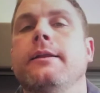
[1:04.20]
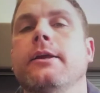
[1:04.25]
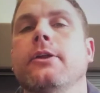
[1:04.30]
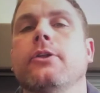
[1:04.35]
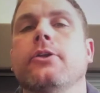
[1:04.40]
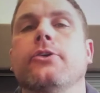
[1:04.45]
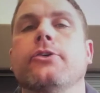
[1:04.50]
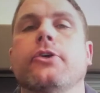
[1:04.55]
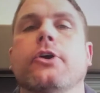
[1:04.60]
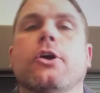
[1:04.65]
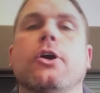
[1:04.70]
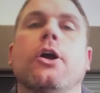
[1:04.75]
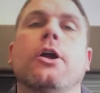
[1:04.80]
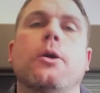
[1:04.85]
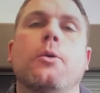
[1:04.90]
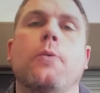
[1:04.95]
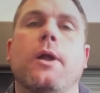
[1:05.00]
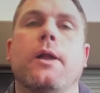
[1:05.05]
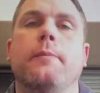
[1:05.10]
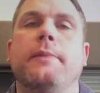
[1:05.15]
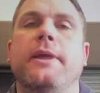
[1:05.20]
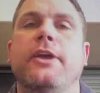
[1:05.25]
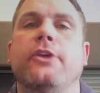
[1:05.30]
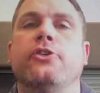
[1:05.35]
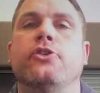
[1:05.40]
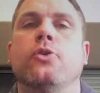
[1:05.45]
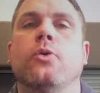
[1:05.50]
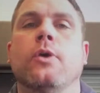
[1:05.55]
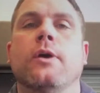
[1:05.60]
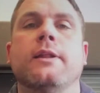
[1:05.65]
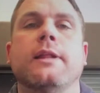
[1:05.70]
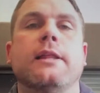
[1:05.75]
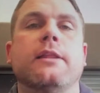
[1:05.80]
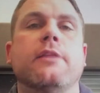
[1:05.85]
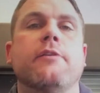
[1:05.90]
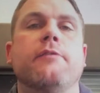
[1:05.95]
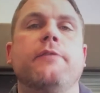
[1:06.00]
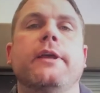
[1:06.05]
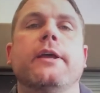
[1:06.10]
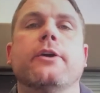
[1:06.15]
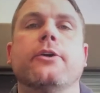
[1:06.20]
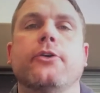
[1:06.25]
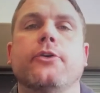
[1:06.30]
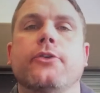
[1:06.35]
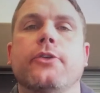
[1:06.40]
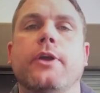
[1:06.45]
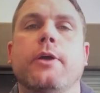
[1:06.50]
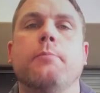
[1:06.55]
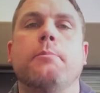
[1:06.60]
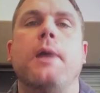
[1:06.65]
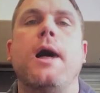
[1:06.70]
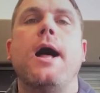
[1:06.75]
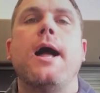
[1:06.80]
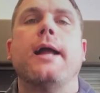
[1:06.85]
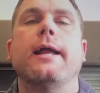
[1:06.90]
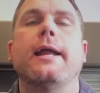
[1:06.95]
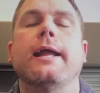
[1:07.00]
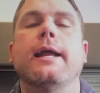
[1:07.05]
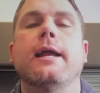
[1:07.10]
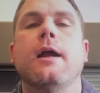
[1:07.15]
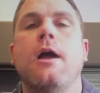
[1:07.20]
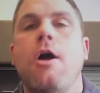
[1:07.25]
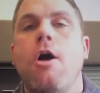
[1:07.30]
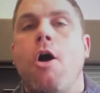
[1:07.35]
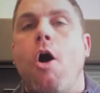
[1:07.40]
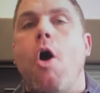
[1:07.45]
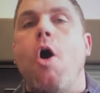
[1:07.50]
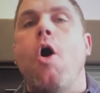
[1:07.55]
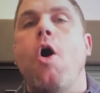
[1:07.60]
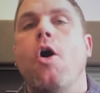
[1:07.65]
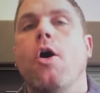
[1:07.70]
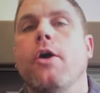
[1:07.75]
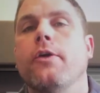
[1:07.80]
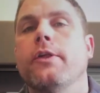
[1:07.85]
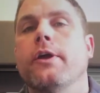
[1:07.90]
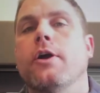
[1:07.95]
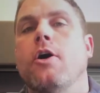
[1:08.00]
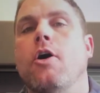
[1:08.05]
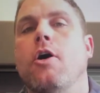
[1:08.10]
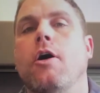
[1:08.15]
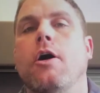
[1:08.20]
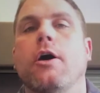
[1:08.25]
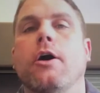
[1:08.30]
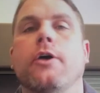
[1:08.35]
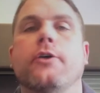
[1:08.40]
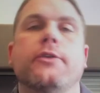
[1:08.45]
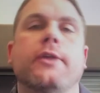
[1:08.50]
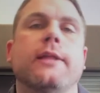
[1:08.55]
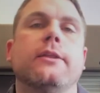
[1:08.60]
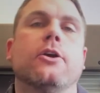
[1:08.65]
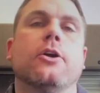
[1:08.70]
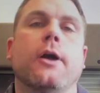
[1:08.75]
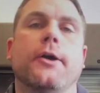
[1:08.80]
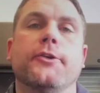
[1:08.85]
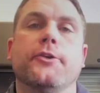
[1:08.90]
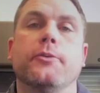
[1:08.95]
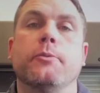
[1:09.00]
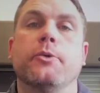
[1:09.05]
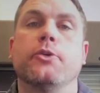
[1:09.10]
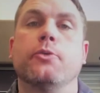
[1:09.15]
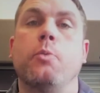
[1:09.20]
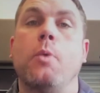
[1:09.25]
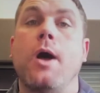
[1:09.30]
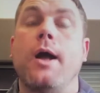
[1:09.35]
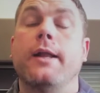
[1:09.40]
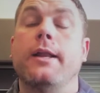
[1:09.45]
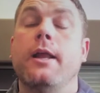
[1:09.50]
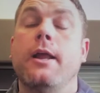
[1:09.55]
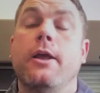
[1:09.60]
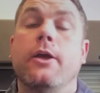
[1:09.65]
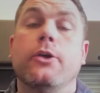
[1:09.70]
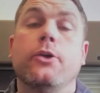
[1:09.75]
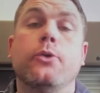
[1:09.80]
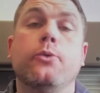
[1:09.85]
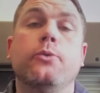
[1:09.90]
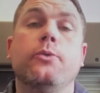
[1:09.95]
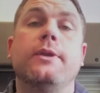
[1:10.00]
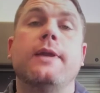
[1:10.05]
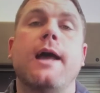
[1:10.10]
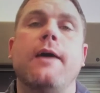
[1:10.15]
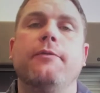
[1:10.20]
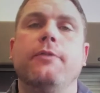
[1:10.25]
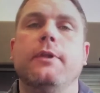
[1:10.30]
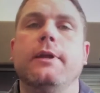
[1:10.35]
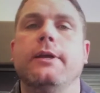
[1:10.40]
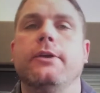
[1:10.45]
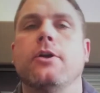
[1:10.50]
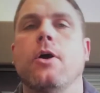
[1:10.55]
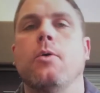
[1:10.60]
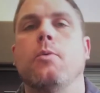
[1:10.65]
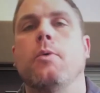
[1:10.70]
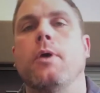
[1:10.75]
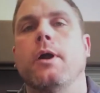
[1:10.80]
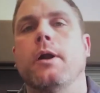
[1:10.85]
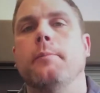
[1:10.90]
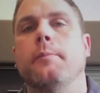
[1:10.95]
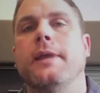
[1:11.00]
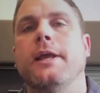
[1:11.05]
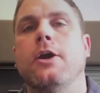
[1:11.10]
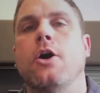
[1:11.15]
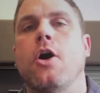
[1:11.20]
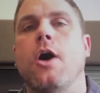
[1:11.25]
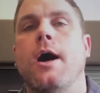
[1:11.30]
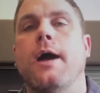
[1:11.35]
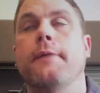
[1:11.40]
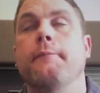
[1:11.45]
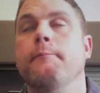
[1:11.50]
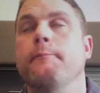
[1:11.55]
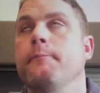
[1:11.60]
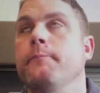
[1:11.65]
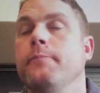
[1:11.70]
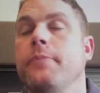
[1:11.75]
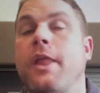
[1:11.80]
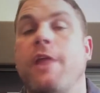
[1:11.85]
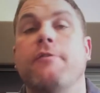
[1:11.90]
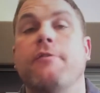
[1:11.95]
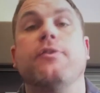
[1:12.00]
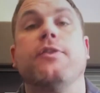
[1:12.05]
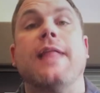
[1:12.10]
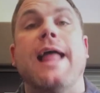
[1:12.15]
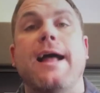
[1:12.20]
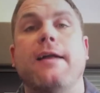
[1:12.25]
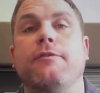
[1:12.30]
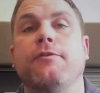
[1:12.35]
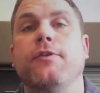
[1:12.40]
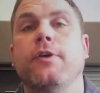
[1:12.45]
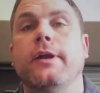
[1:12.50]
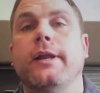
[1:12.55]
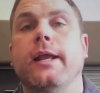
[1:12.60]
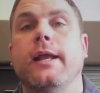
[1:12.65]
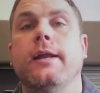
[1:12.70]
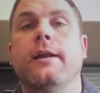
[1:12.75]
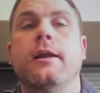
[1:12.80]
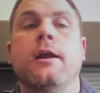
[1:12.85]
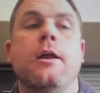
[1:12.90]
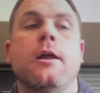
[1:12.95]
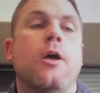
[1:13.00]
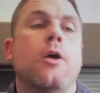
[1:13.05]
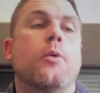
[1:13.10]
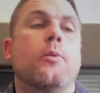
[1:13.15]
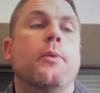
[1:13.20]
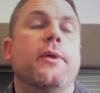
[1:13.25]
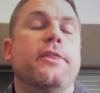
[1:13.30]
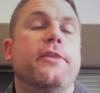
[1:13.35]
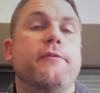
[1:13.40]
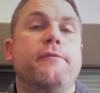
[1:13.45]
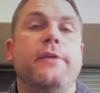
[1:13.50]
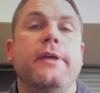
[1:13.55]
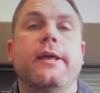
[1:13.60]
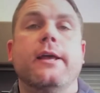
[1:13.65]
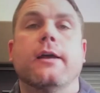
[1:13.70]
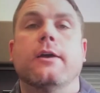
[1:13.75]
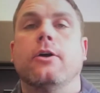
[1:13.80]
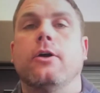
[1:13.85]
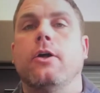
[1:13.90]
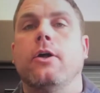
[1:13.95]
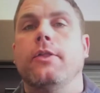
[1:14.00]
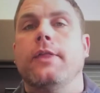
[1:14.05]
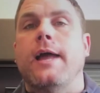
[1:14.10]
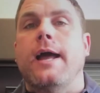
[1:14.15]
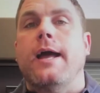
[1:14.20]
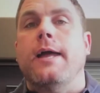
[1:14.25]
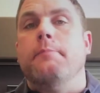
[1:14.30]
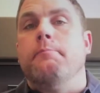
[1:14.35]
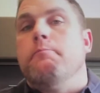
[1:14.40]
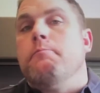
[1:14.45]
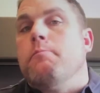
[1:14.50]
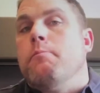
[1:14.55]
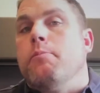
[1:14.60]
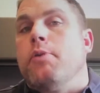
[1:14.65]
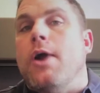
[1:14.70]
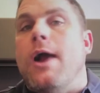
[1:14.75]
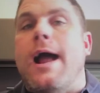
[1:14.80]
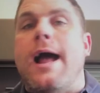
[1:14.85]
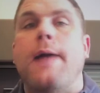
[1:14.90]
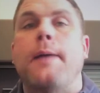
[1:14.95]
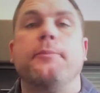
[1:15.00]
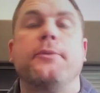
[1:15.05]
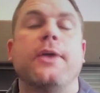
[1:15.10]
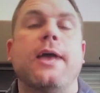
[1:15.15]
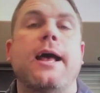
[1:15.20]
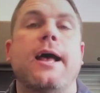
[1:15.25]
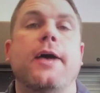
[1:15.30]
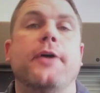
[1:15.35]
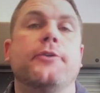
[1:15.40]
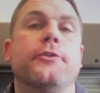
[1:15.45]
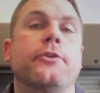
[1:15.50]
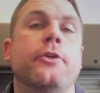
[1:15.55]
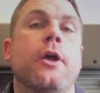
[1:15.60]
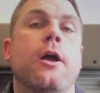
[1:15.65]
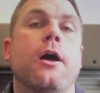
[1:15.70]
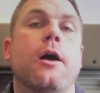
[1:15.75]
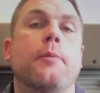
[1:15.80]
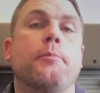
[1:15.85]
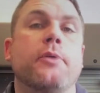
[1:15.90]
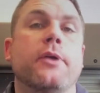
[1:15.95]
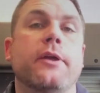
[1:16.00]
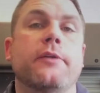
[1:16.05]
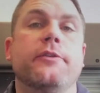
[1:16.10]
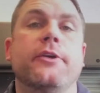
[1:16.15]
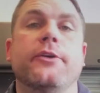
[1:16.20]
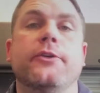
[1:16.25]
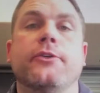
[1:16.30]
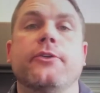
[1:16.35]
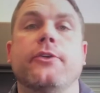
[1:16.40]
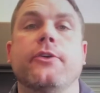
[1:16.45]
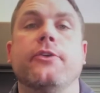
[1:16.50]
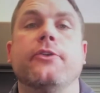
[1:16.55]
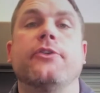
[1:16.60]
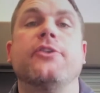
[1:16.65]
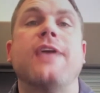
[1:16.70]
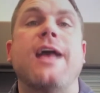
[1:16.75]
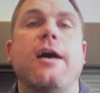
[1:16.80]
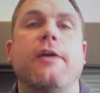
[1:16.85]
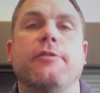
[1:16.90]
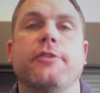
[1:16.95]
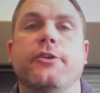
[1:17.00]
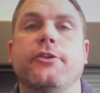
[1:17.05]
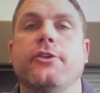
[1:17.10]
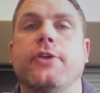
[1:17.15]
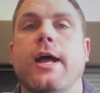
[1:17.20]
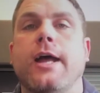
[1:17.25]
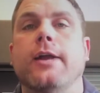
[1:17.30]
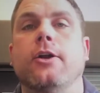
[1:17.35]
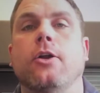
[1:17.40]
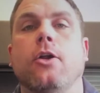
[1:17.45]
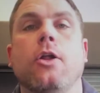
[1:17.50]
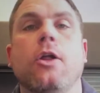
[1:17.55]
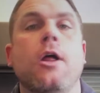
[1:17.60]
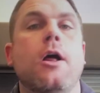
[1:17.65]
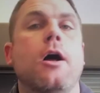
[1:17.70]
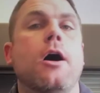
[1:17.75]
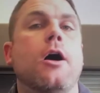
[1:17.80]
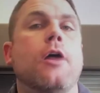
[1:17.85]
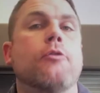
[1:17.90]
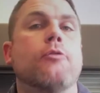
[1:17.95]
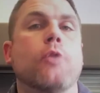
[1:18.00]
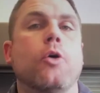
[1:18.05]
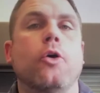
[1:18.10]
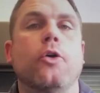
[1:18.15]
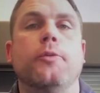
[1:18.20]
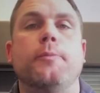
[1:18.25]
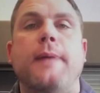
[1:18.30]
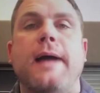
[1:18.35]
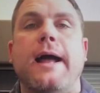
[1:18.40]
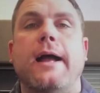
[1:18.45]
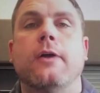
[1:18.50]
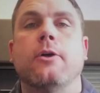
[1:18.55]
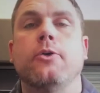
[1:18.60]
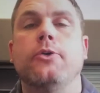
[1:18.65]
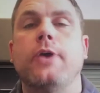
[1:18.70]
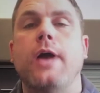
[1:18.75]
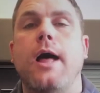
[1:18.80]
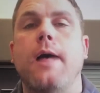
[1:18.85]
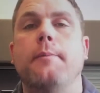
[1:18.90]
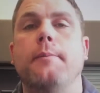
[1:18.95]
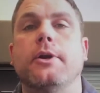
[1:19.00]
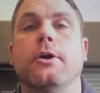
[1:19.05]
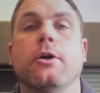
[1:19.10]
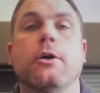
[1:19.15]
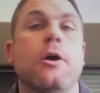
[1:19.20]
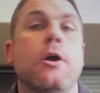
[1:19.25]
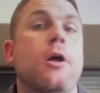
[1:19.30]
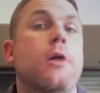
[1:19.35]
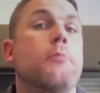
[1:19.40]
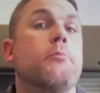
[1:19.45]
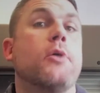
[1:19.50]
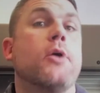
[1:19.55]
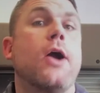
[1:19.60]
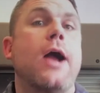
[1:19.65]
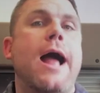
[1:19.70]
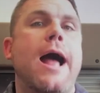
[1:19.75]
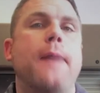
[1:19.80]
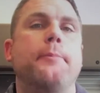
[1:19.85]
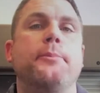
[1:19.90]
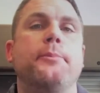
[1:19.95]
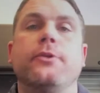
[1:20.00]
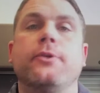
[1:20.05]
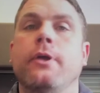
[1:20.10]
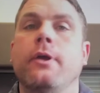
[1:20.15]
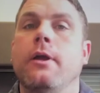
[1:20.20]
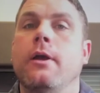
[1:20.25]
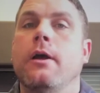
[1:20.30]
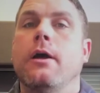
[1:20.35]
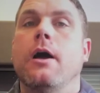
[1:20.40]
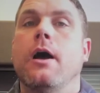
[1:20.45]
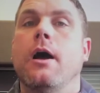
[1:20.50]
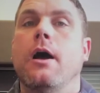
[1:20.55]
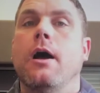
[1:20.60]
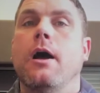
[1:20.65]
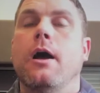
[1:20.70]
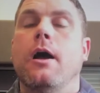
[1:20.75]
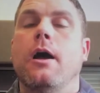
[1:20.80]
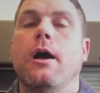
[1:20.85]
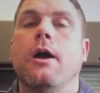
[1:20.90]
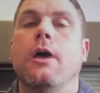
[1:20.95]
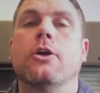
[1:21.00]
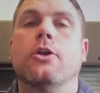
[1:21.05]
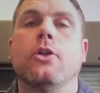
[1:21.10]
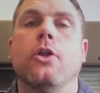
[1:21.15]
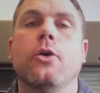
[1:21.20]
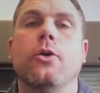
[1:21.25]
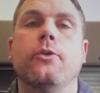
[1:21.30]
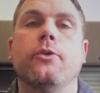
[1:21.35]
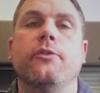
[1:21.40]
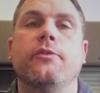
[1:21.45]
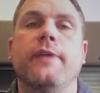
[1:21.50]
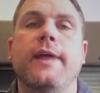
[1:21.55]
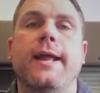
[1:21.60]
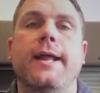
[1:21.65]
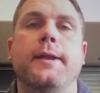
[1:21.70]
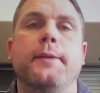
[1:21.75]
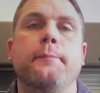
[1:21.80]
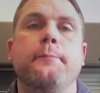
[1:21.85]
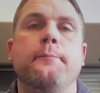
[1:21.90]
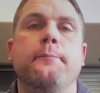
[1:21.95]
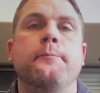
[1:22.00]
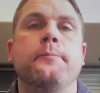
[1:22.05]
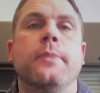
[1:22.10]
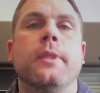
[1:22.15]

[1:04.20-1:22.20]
dealers are going to want to make sure that the vehicles they're buying are the cars that their customers want. You definitely don't want to be caught flat-footed with a vehicle that perhaps has a previous salvage title, a rolled back odometer, perhaps a cloned VIN.